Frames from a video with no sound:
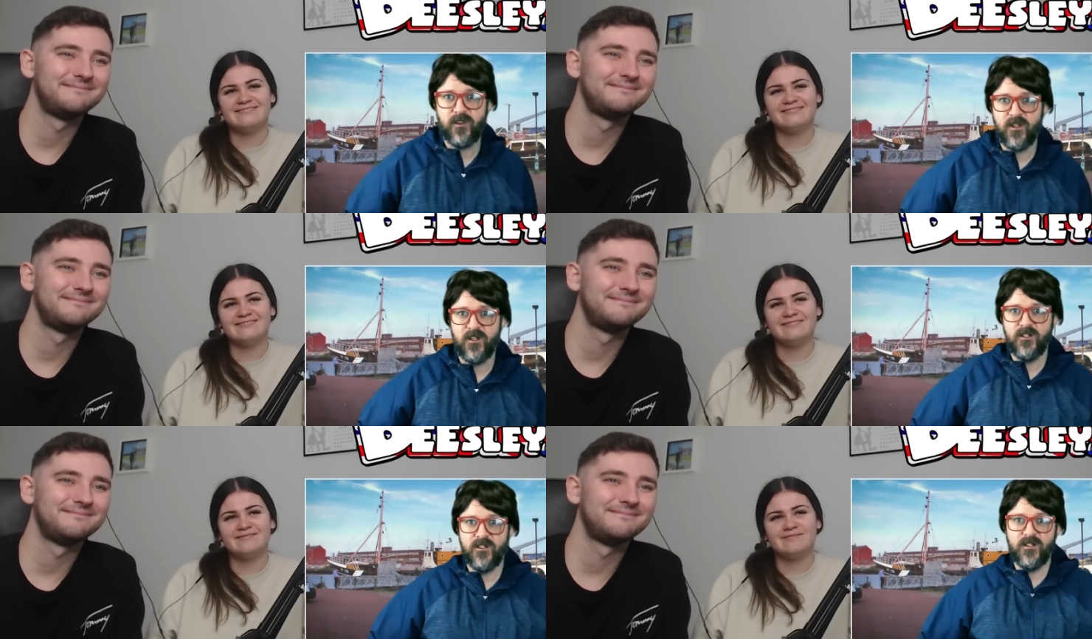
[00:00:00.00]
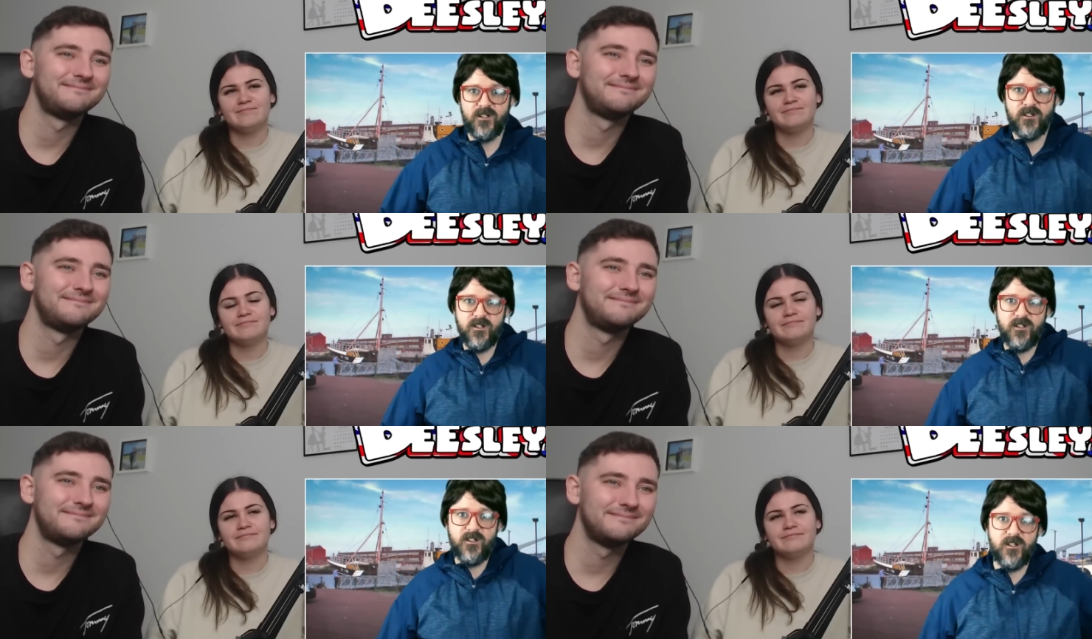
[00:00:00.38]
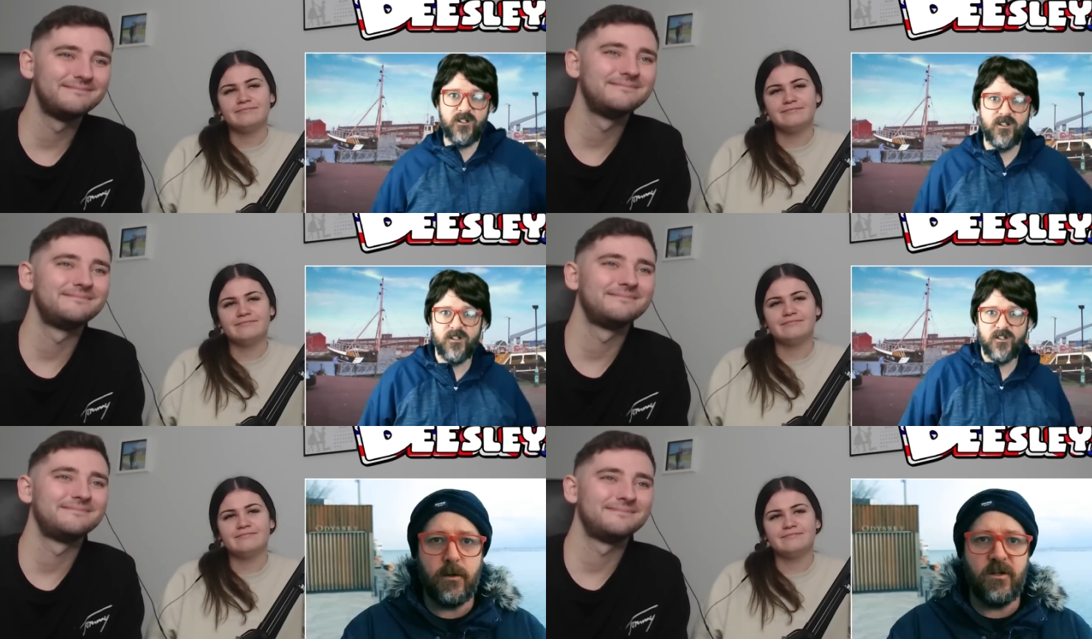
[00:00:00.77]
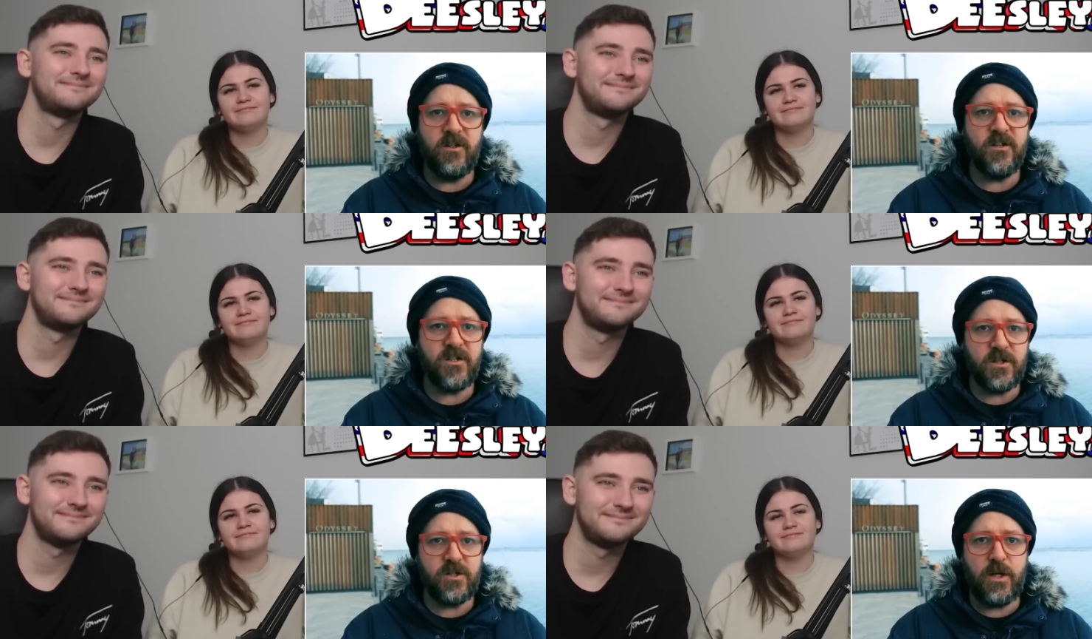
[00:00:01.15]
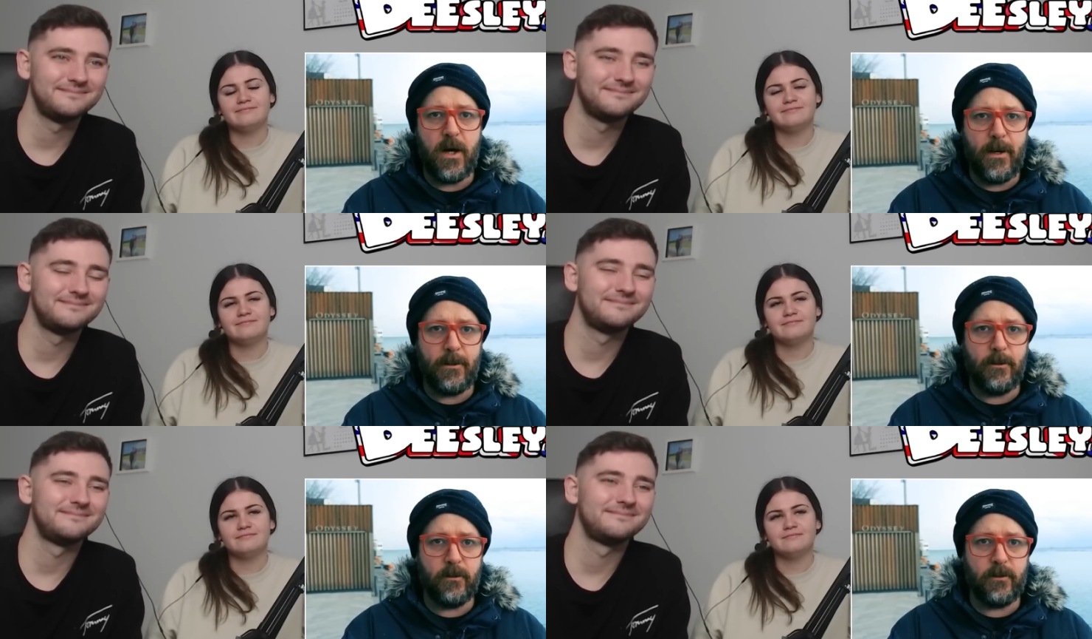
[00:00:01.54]
Speaker 1: Fahrenheit. And as a
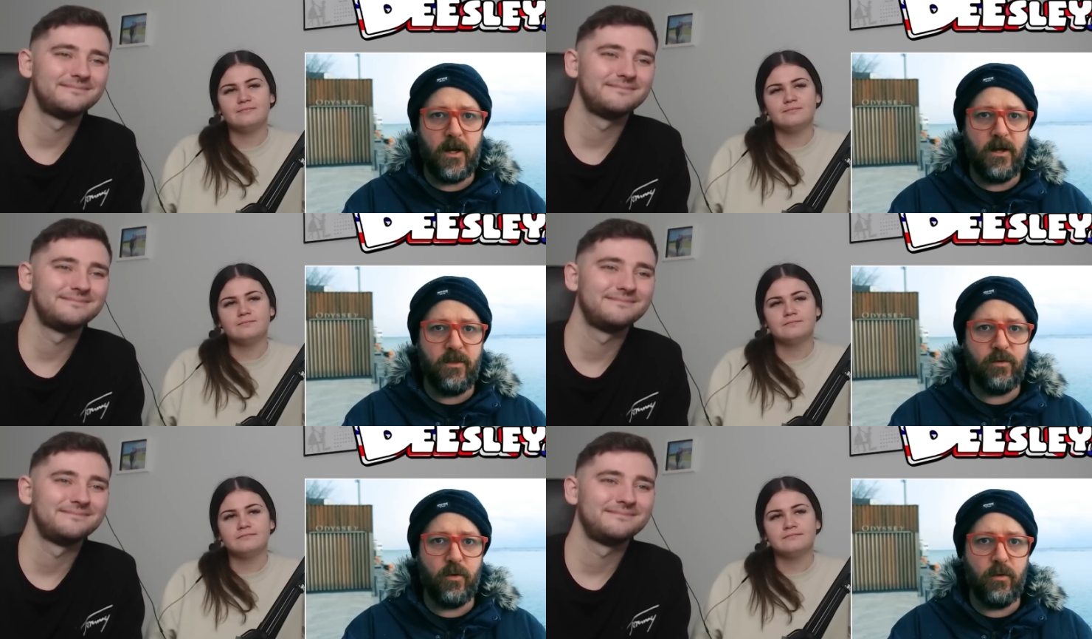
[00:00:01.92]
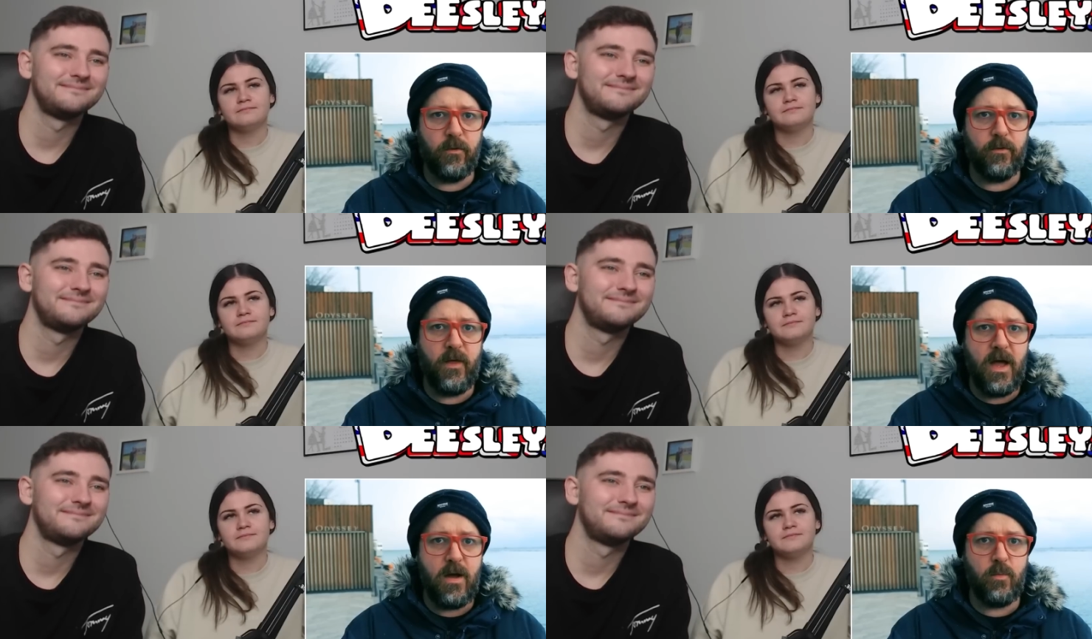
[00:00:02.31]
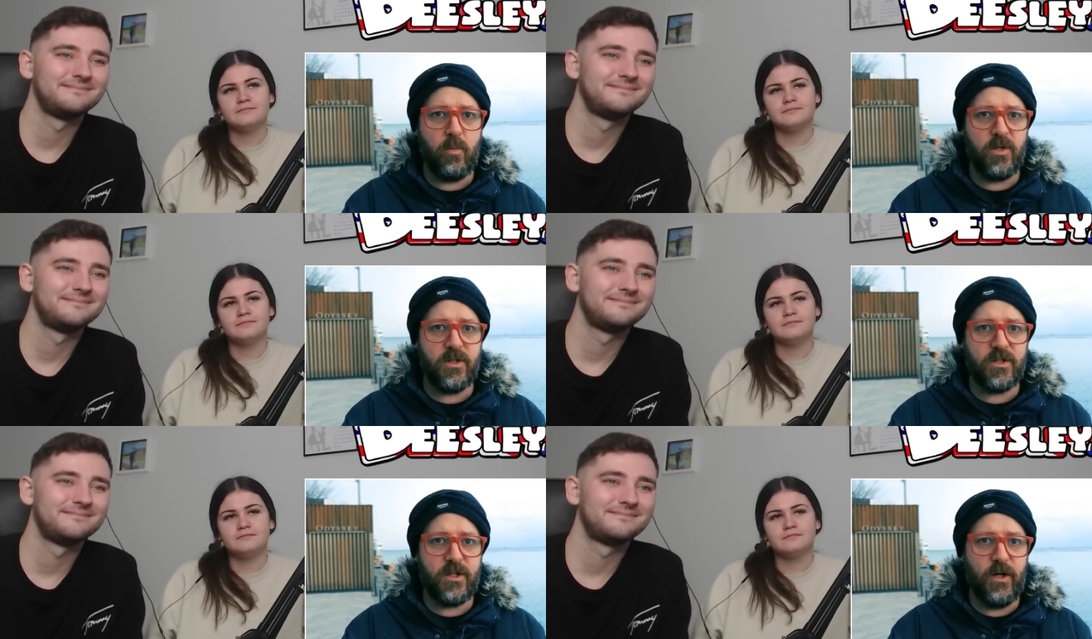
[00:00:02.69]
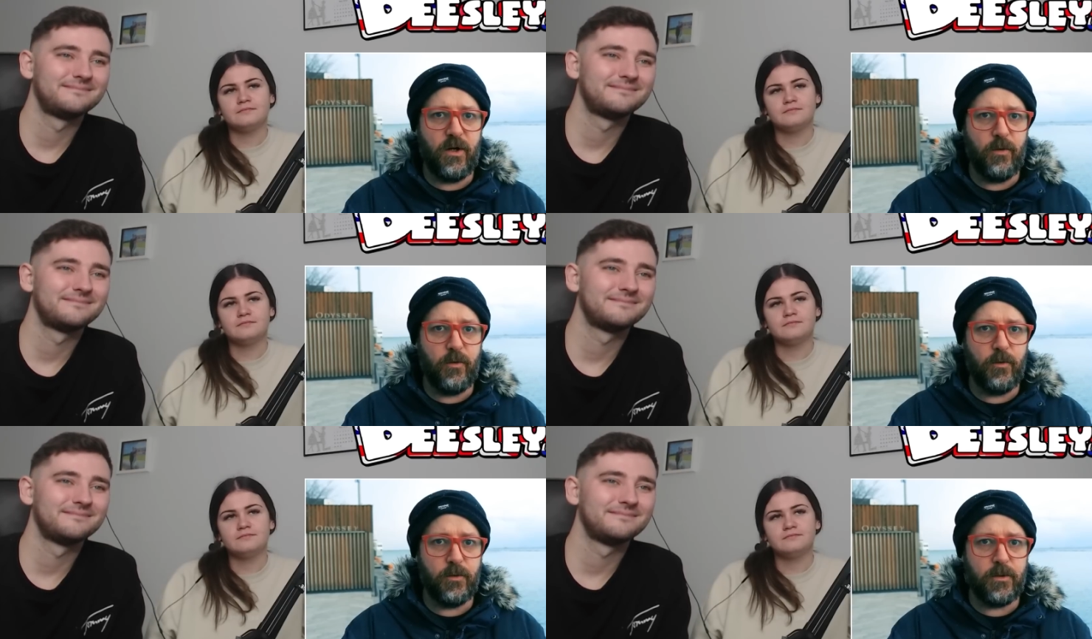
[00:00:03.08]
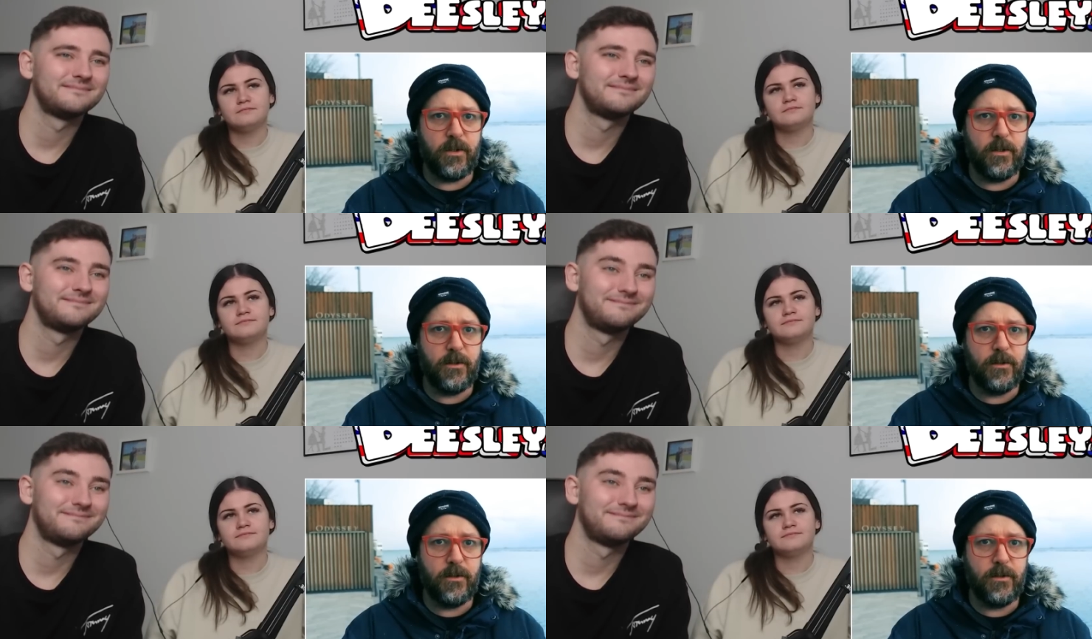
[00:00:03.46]
child, I thought that was cold.